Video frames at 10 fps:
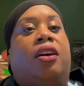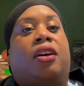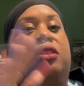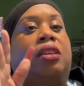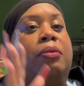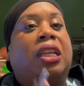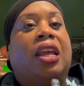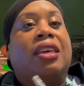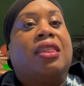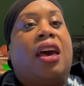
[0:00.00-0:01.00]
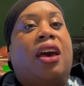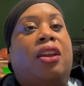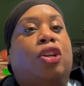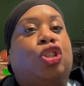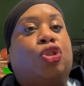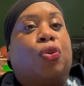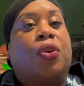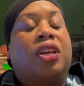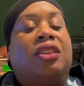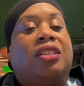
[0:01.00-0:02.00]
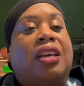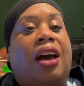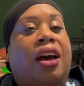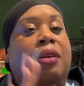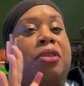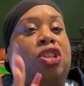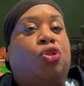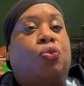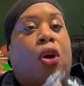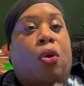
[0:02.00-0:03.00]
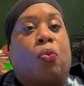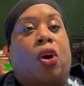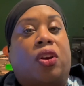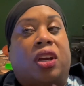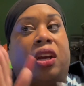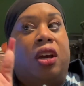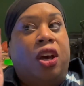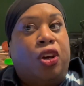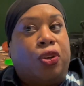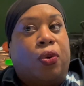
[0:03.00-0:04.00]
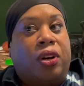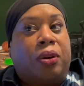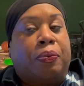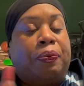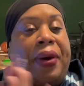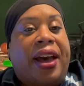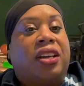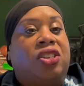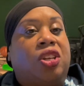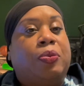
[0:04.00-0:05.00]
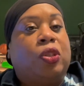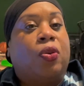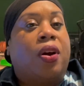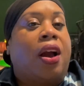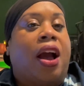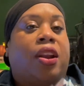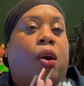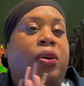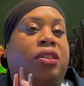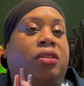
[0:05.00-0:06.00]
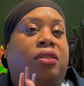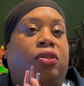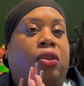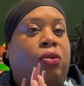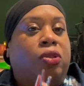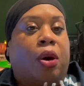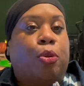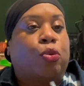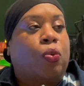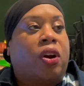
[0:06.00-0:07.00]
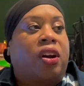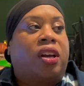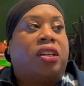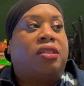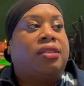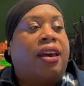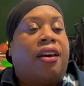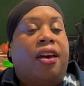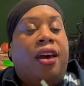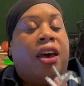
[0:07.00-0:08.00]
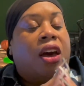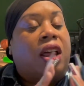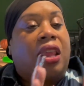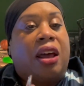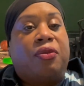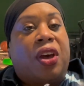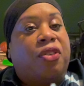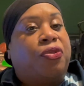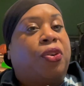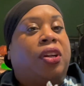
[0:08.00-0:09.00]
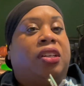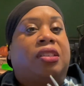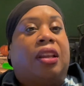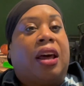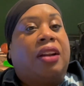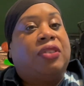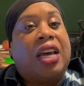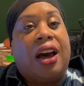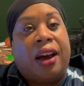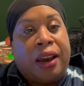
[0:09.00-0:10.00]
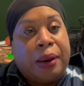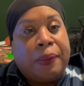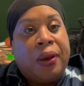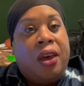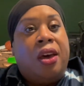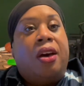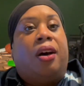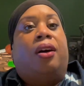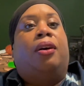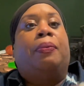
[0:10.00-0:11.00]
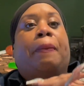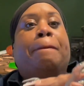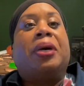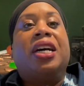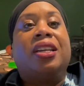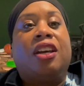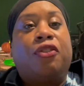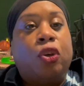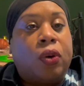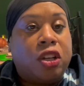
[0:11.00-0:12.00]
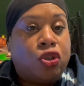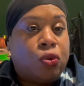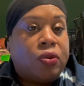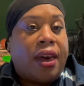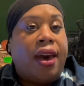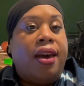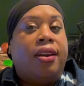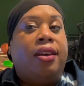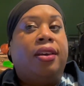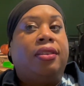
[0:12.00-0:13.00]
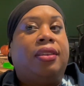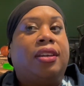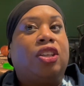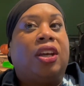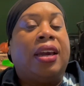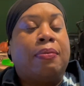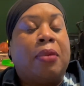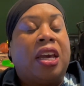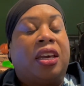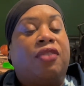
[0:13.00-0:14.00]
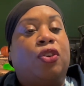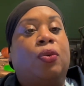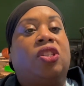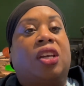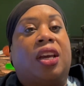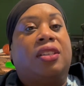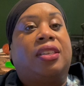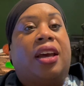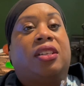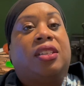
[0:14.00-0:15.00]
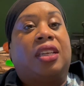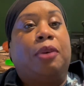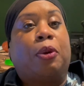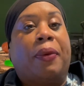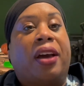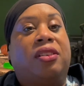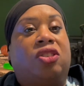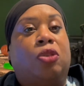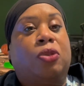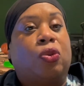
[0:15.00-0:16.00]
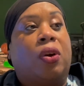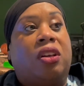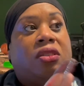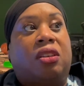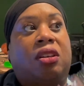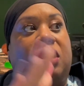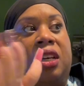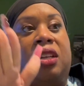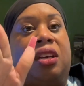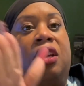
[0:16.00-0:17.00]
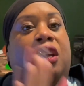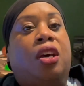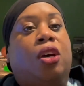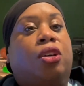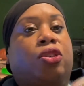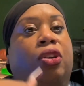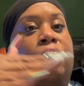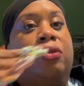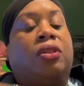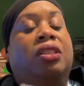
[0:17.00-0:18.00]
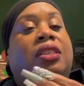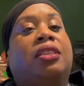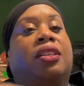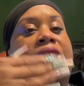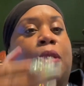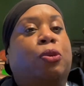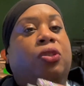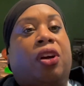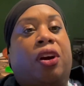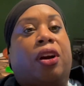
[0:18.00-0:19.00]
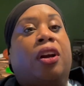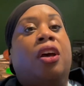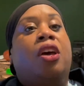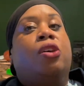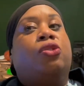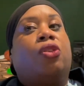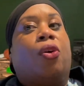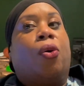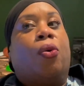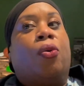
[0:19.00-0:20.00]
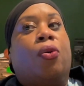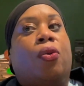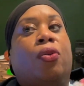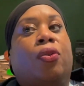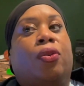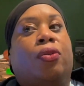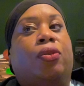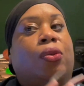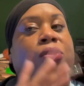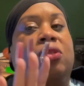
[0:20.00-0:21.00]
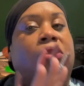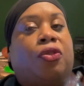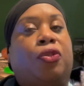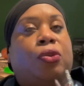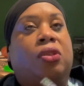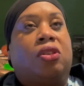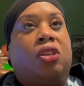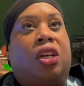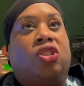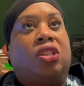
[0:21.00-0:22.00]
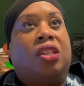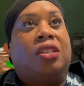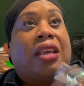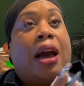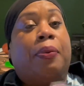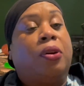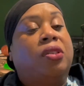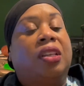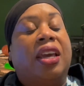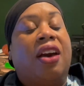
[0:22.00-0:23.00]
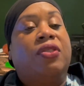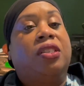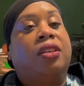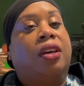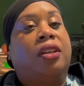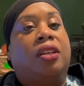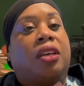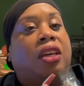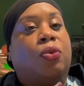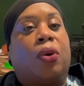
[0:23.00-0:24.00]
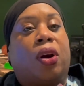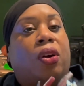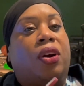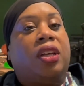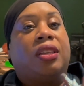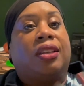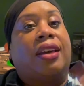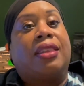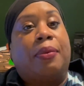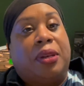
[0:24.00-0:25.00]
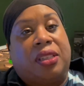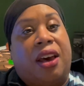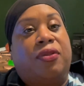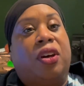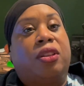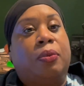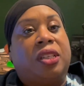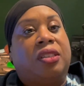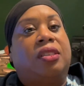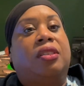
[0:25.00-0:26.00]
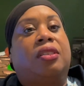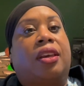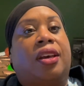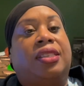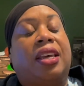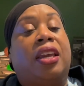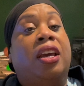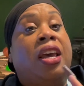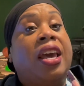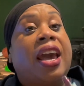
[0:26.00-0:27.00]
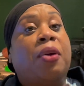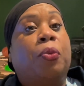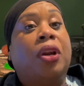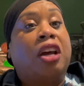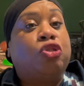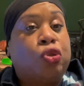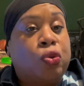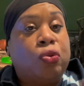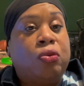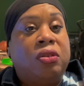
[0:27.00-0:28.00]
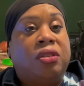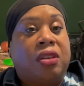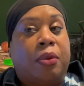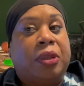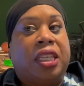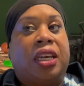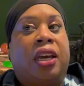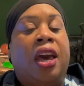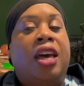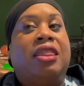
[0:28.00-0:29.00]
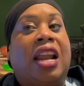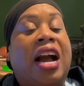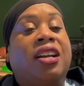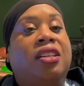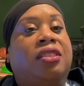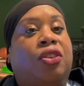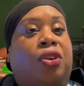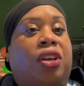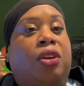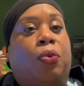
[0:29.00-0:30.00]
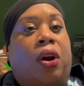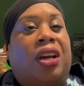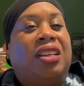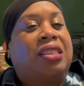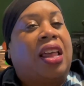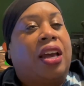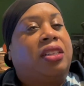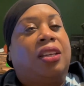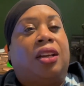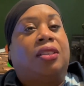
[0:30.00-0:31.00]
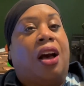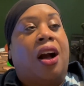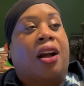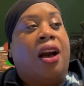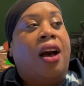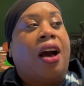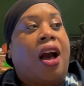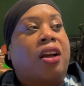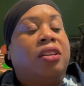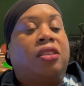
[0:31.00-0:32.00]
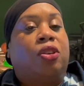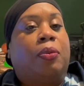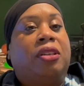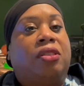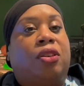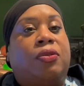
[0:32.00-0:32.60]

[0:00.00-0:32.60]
something like that during the time that you are working your pack and ship store. I know it's double the work, and it's a lot of effort, and it's a lot of time, but if you can do that, then it may give you a chance to actually keep your pack and ship store until it the tables turn. So those are just a few suggestions. I personally haven't done the gig work or anything like that because I have the other businesses, like I said. And when I do something that I consider gig work, it's like TikTok. I consider myself